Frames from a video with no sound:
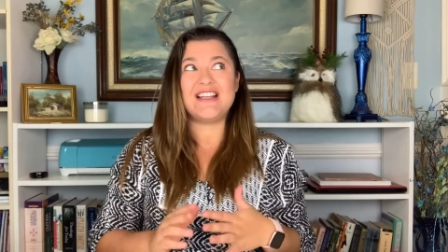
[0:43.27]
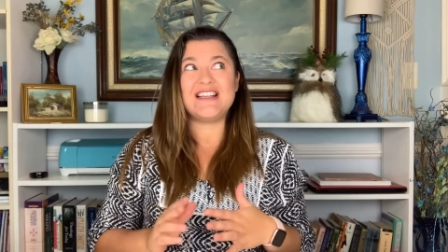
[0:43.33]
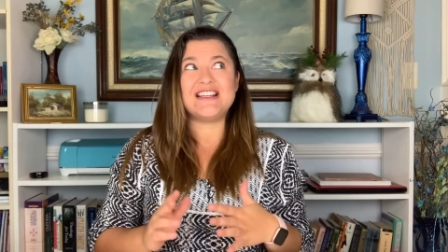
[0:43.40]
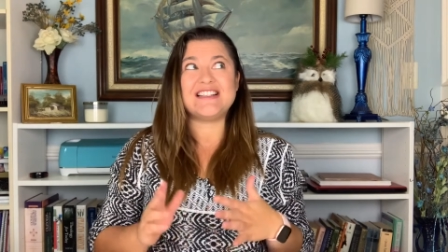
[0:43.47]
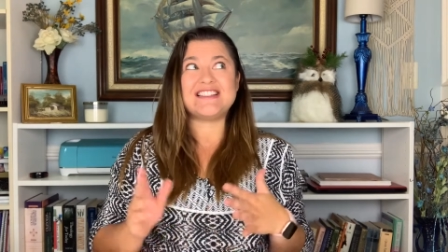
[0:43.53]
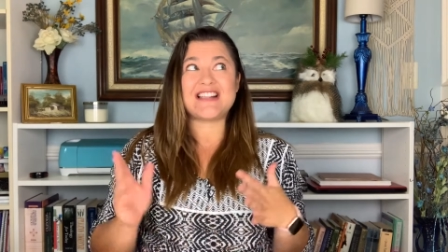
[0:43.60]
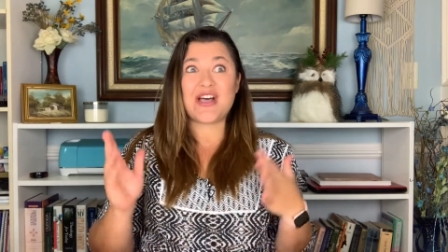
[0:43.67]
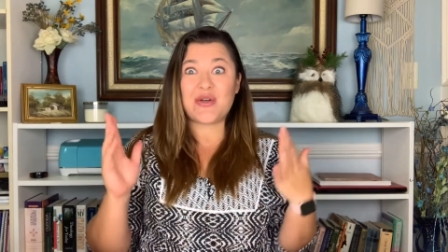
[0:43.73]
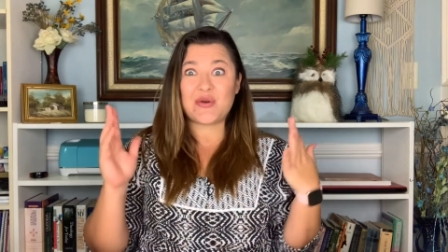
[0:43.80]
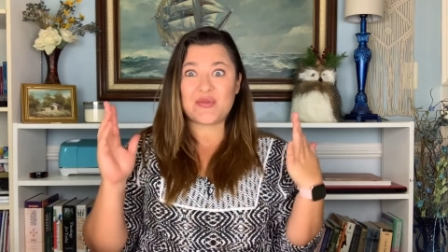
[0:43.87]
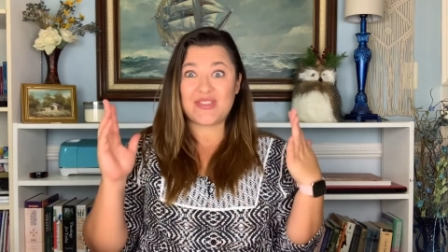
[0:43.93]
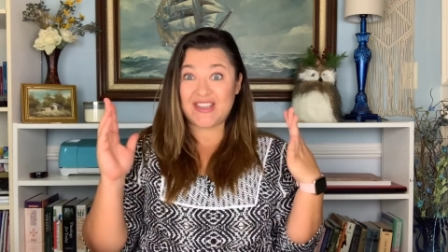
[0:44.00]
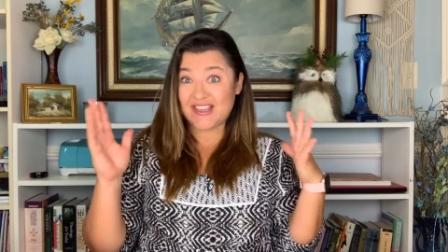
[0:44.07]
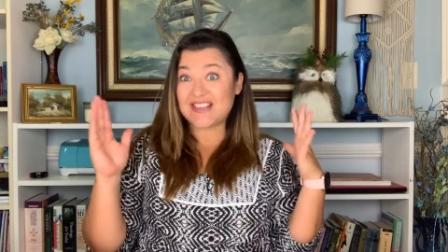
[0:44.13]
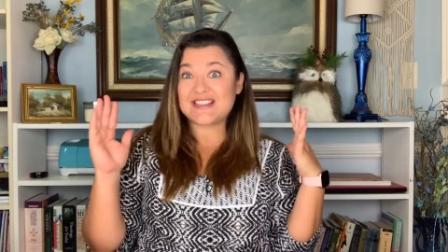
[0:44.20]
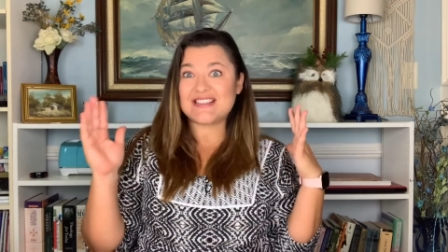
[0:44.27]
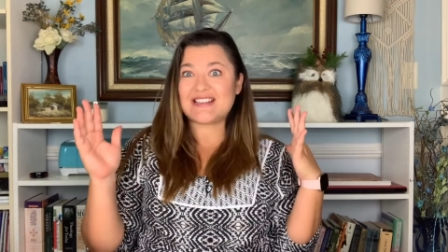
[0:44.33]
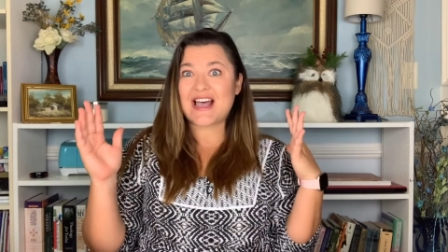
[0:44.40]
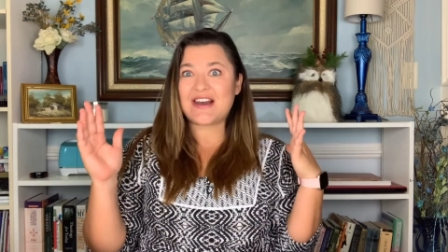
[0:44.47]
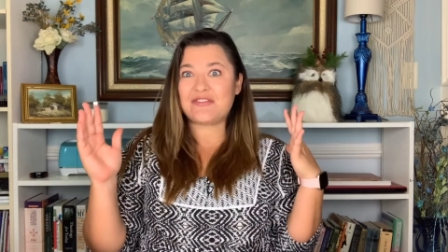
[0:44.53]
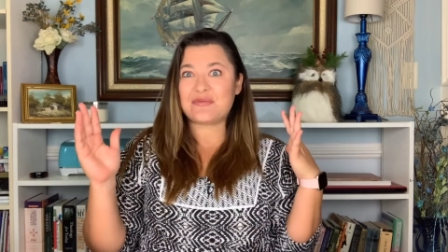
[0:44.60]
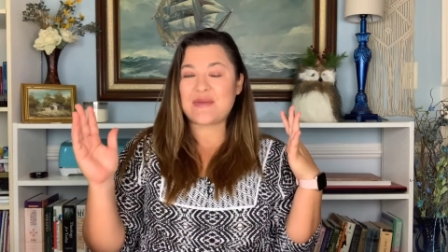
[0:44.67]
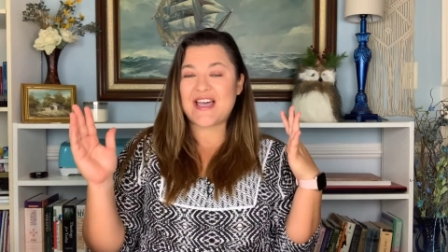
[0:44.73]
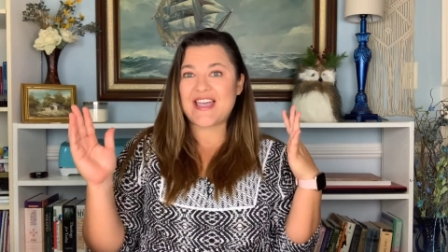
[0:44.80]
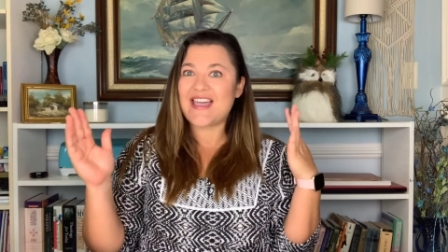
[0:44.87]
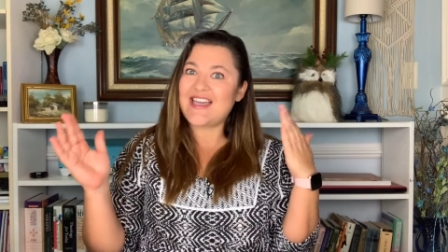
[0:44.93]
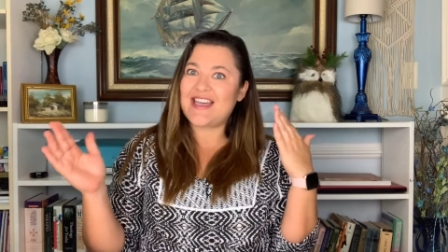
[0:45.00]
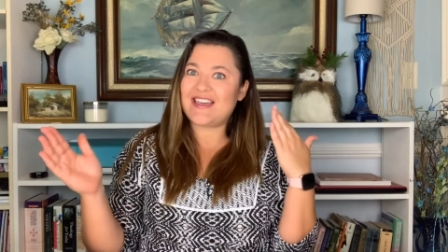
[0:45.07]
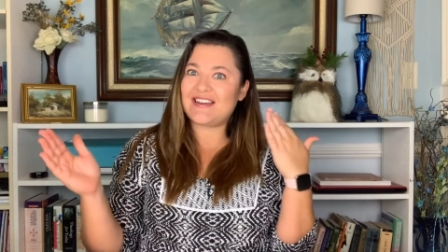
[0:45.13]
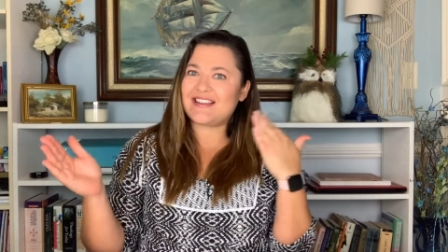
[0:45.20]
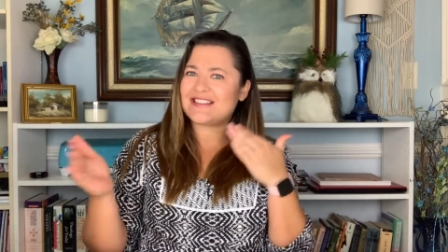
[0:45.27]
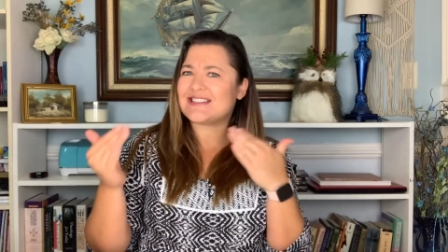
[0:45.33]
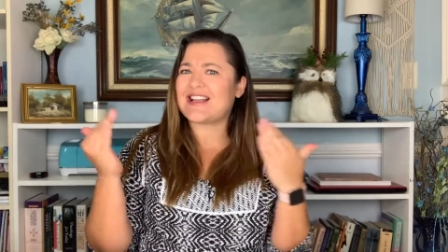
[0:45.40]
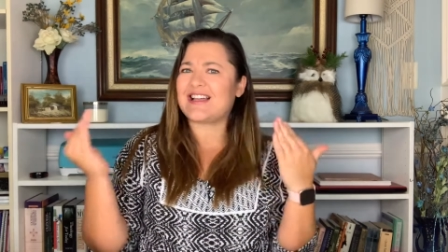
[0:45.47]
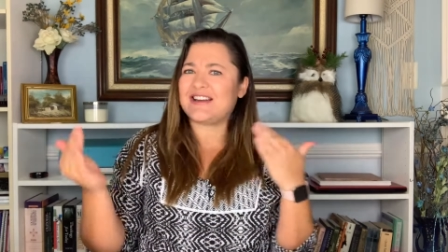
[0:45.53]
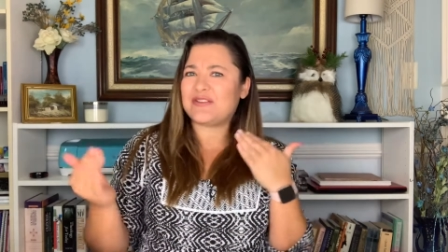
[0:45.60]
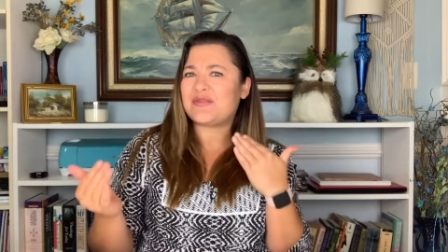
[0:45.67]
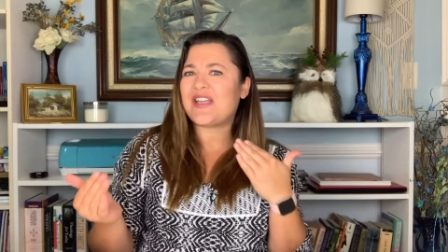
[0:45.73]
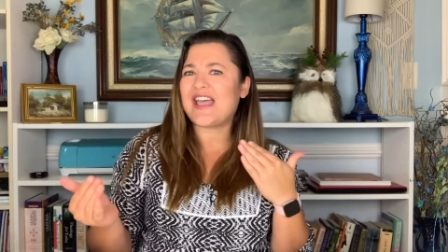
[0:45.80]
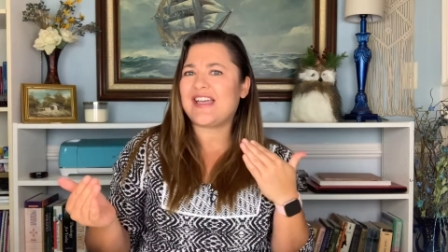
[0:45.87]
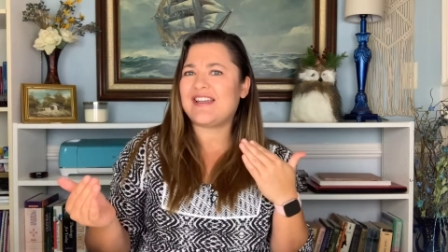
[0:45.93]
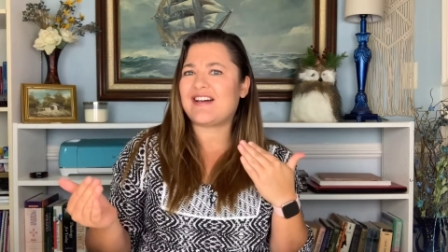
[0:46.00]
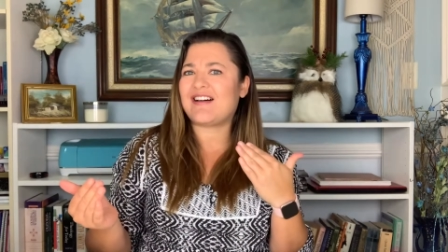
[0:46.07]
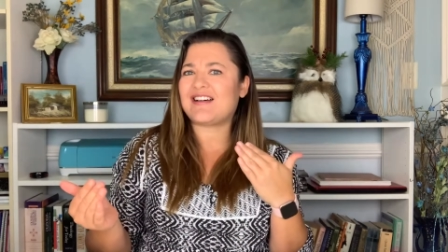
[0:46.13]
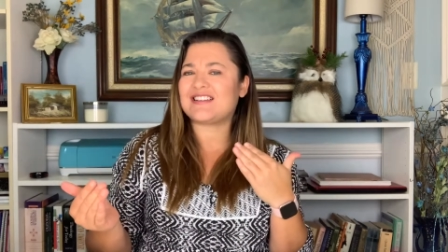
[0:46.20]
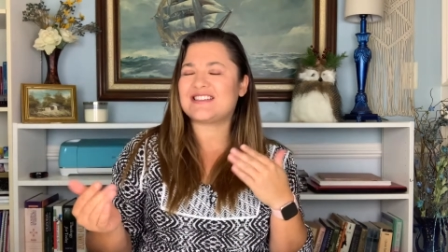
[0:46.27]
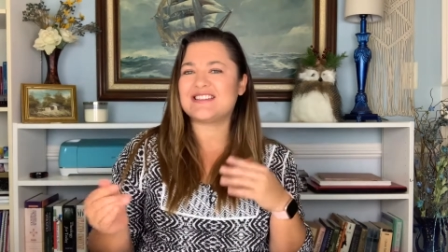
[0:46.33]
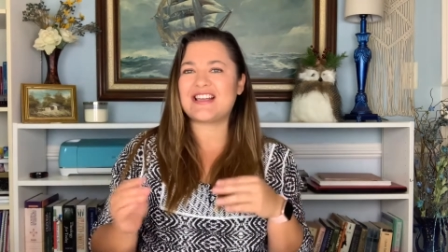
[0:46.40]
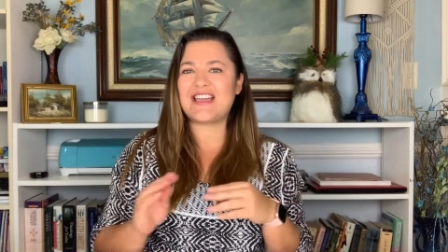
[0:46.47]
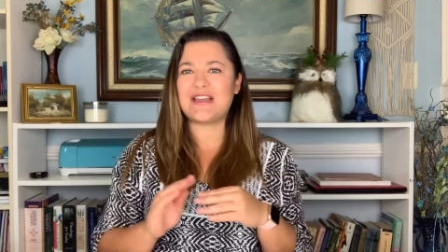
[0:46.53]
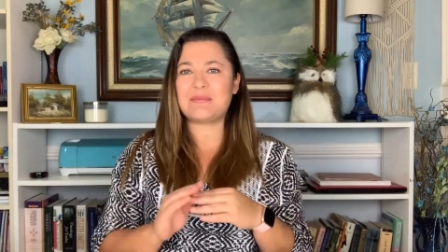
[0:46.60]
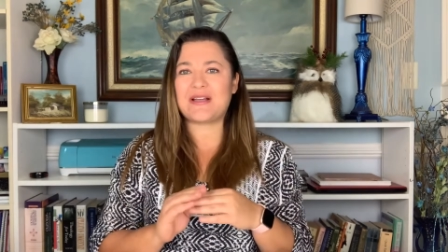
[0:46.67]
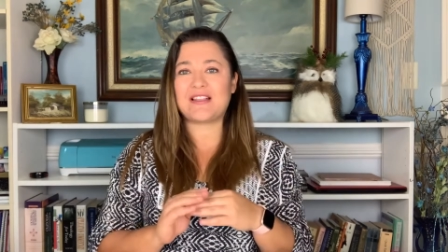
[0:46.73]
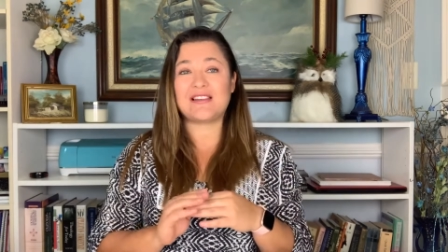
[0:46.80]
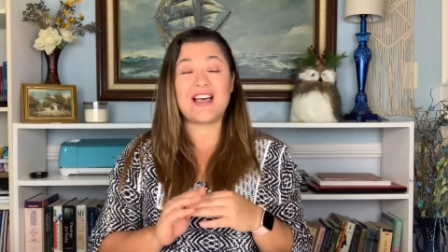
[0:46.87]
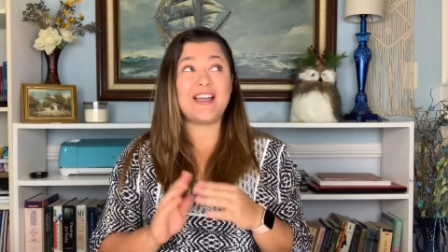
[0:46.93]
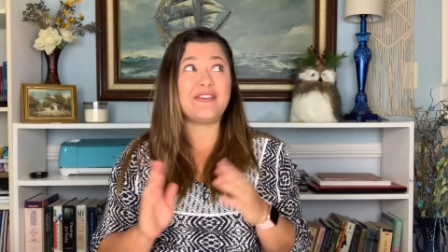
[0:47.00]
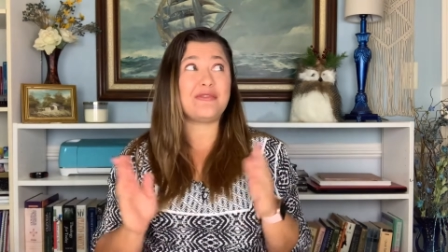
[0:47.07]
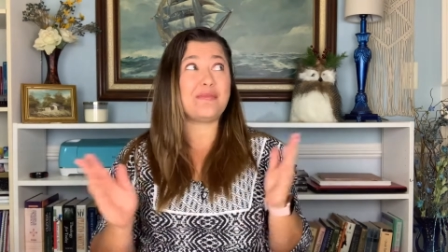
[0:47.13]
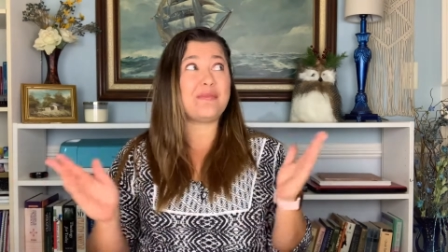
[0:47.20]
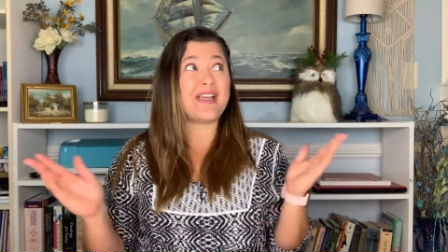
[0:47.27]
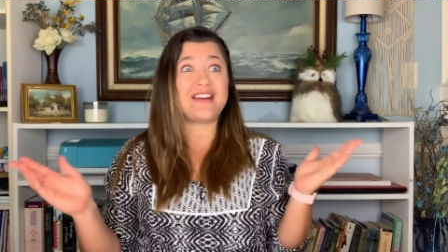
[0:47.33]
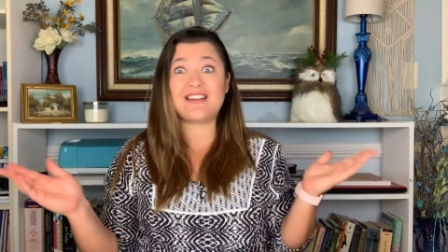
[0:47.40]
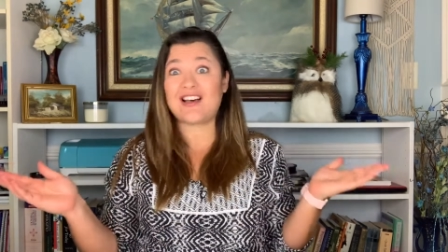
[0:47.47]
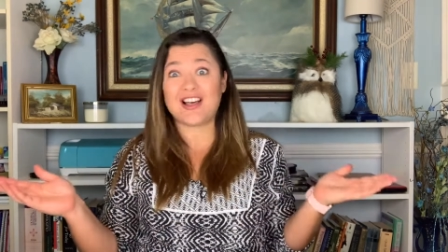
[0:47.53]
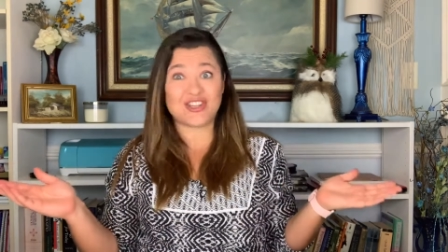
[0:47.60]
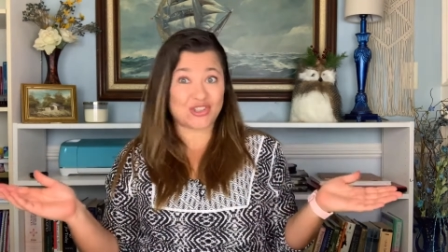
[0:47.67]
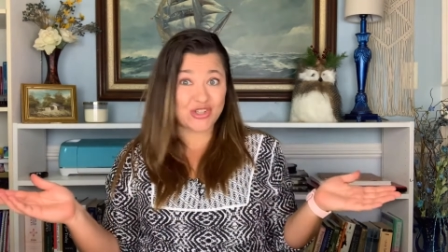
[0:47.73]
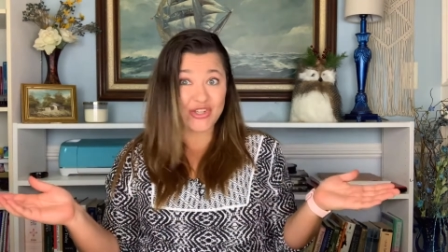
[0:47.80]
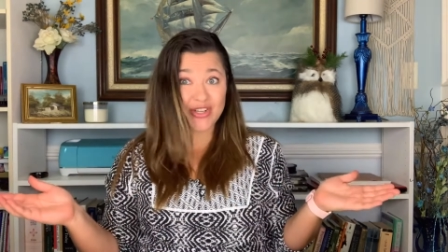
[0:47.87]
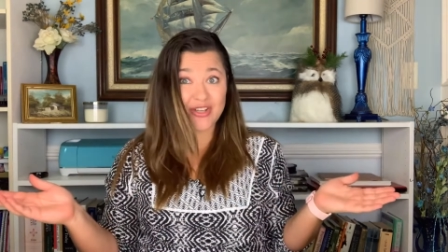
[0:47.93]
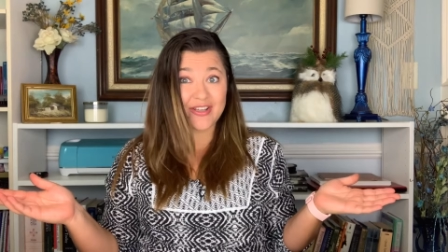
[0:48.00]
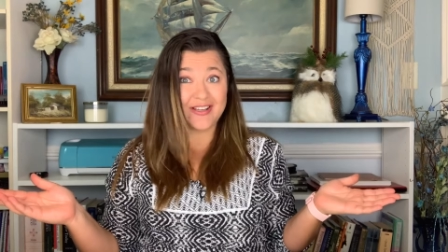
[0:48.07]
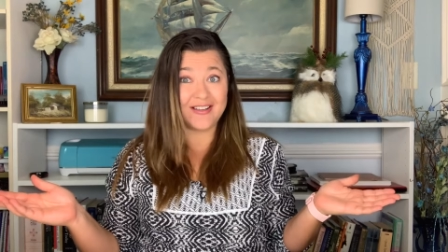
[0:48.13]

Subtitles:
So the inside of my head is kind of chaos and my life may not look